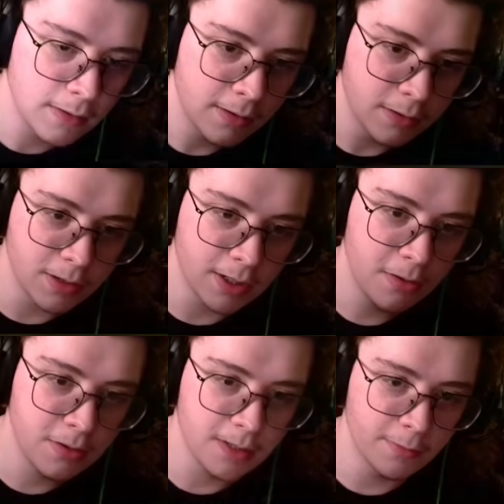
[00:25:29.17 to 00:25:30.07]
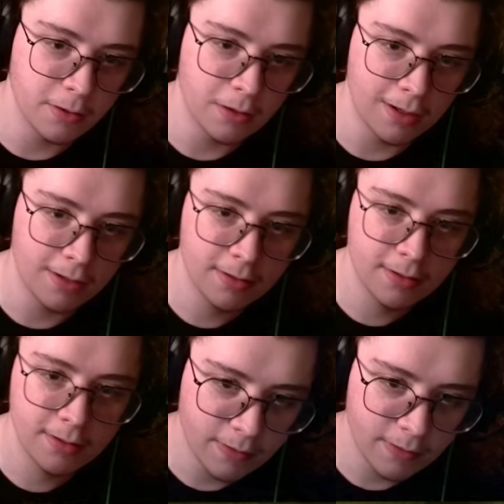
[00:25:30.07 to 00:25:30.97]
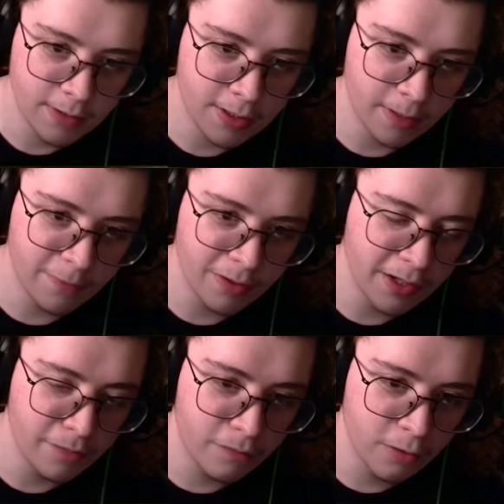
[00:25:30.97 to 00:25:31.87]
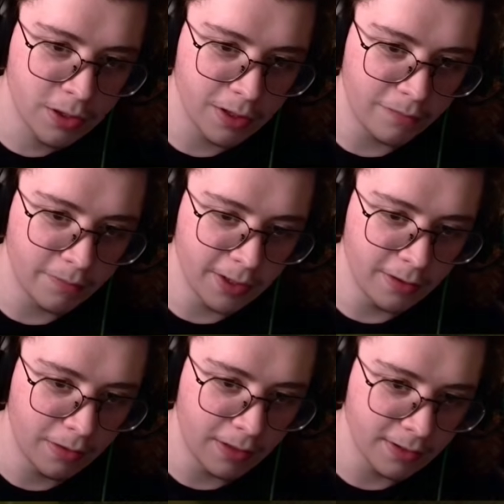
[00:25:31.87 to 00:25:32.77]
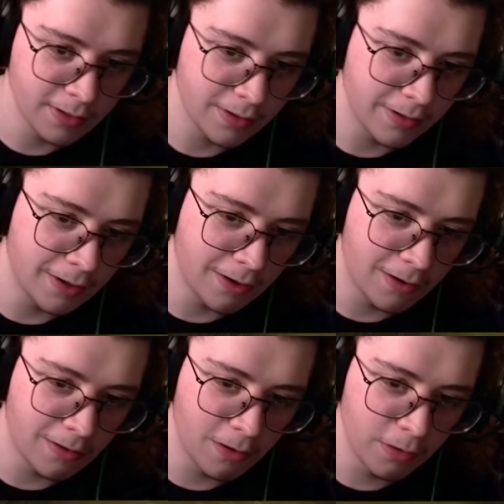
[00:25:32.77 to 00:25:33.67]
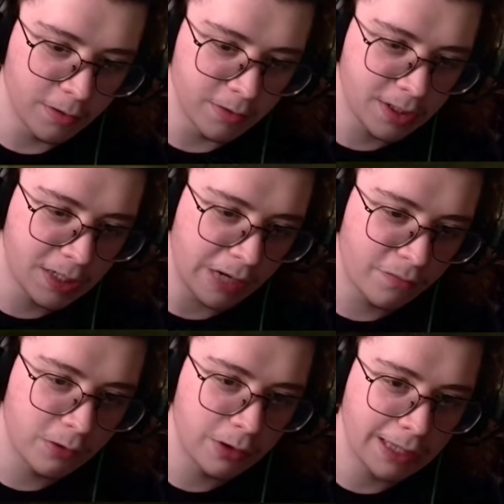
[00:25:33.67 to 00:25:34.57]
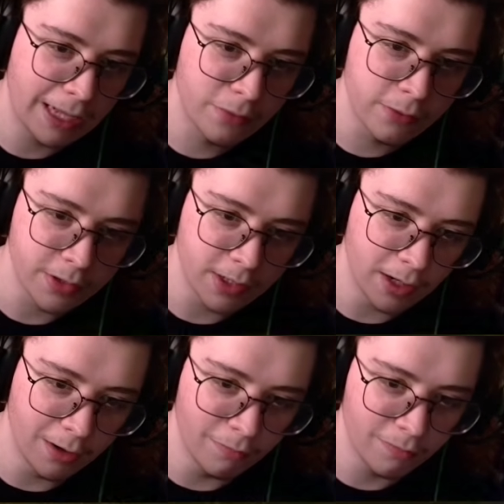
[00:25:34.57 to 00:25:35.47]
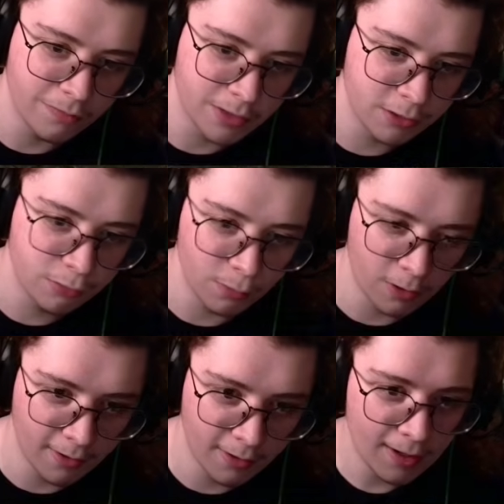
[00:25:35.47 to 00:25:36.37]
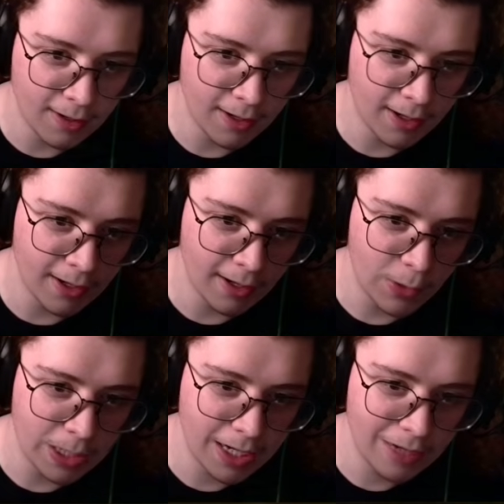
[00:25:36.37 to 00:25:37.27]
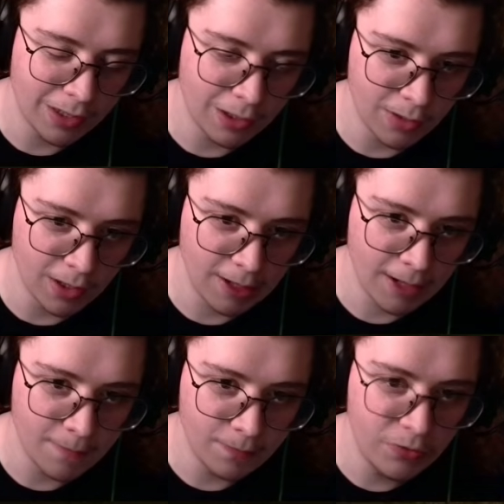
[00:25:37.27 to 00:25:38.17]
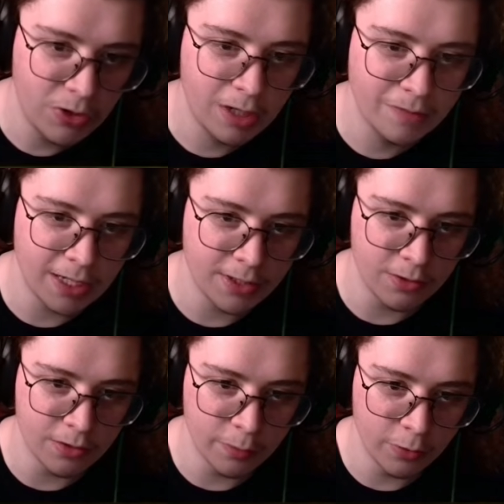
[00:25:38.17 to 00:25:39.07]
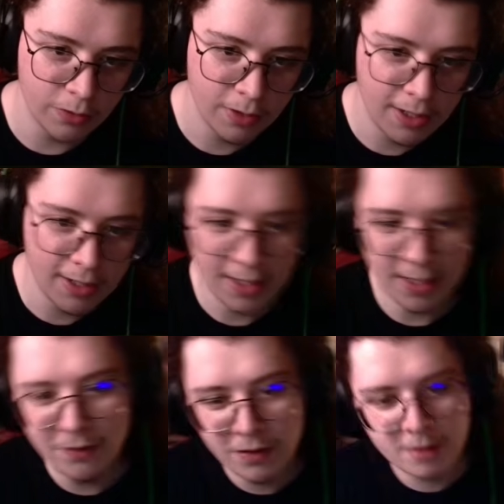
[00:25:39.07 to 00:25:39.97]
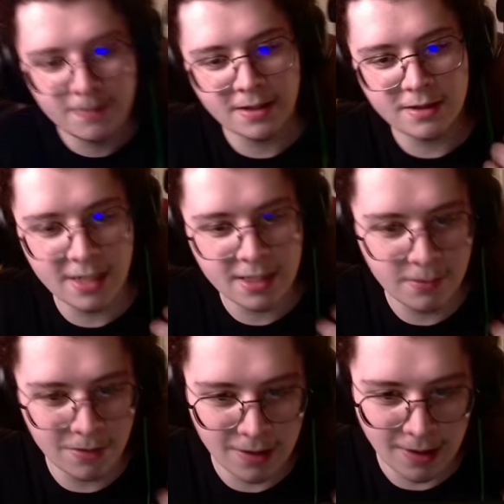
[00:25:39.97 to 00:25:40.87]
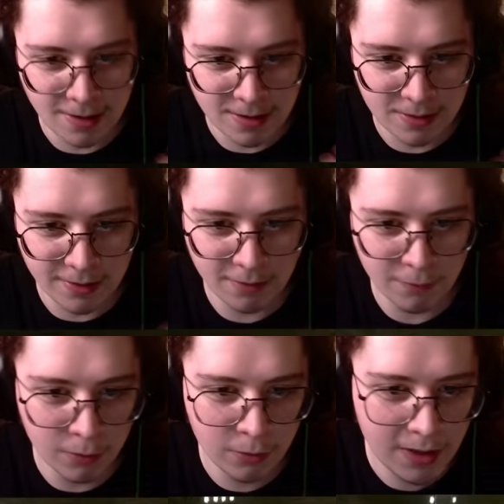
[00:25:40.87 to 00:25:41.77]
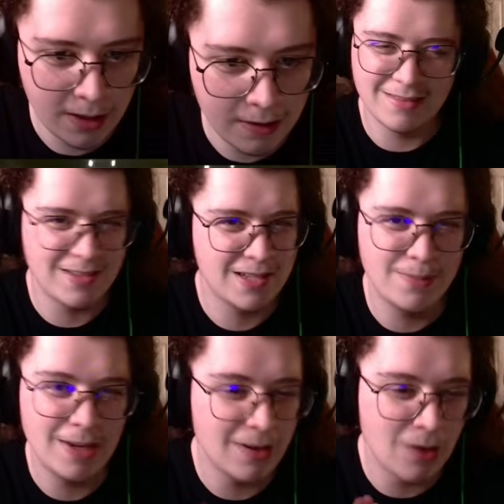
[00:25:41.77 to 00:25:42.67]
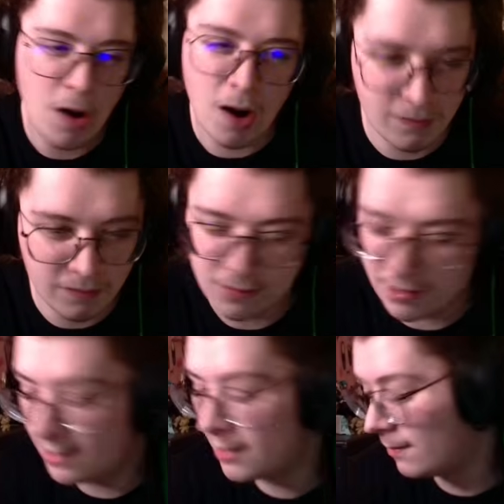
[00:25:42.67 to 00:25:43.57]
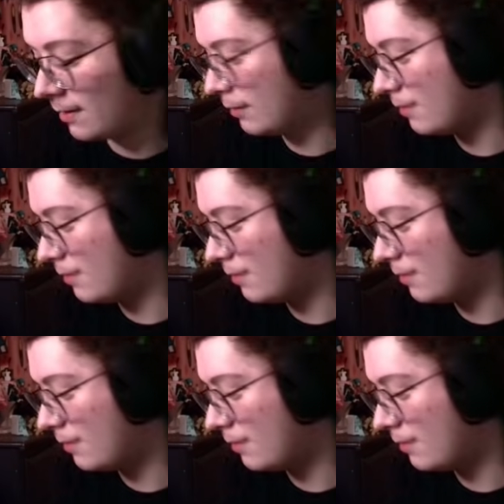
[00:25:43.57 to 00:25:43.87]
other similar things. Some very unfortunately familiar things are the several levels of sewer water. We're not even gonna go near that. None of that's usable. Even the spots next to it, like this little room here, smell awful. You don't want to go over